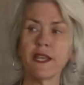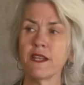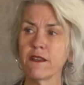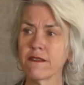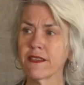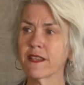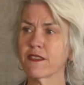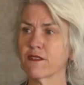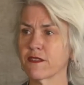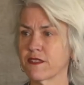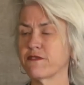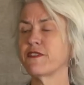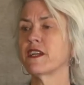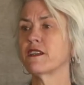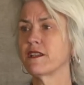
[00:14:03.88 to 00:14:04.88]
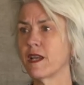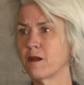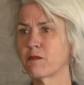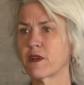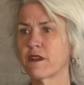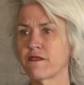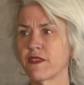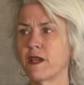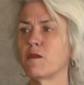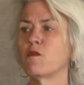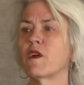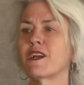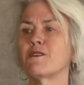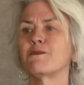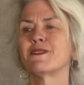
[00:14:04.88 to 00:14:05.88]
knew that there was a fair number of them
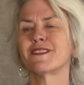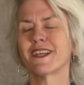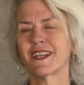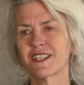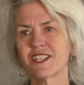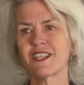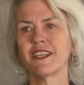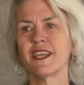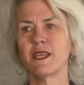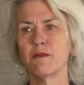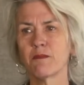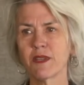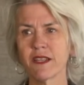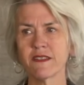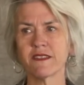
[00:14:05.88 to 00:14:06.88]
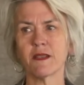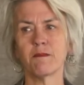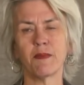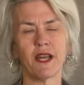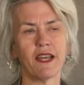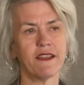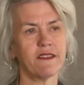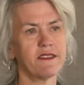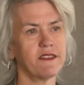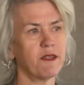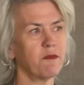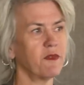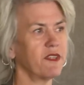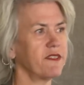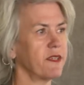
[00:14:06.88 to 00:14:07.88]
where it was actually implicit bias
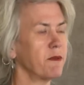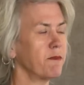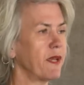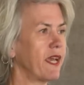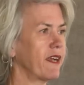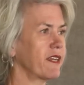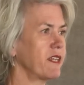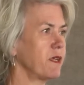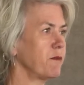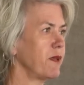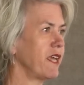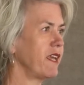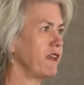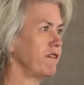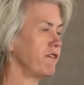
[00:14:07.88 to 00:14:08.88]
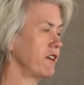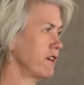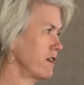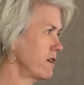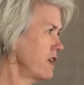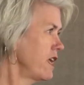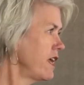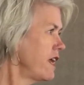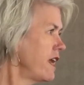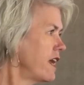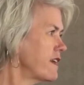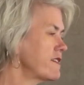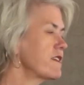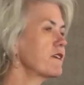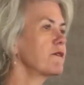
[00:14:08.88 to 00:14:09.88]
that was impacting behavior.
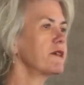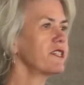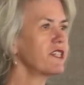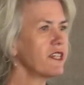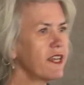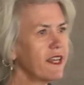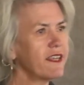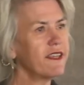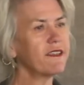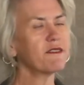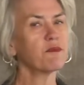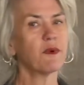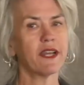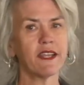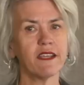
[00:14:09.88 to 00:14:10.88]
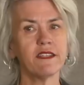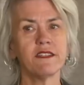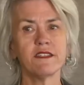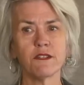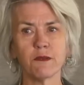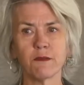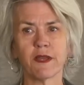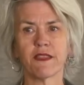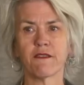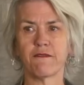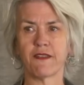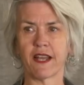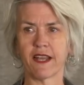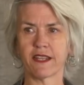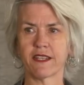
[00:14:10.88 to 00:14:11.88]
And so the question is, what do you do with the
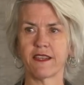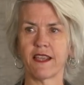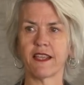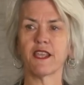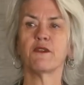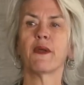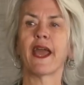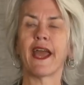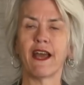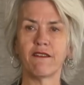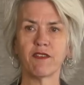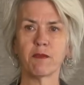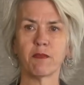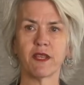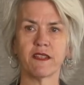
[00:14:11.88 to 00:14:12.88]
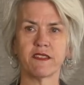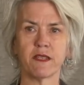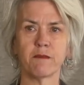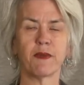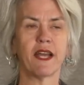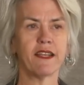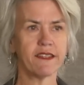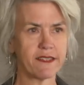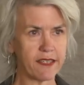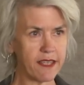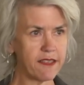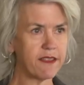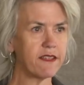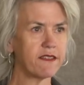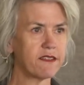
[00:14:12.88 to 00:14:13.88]
fact that you have implicit bias
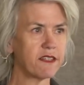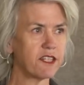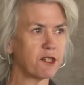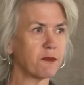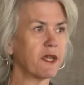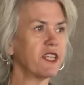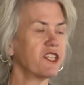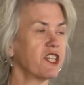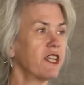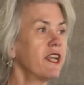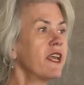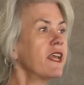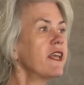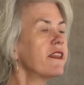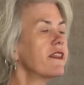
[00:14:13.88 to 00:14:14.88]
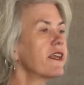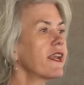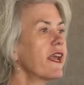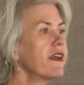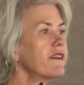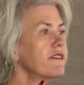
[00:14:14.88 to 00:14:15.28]
in this situation that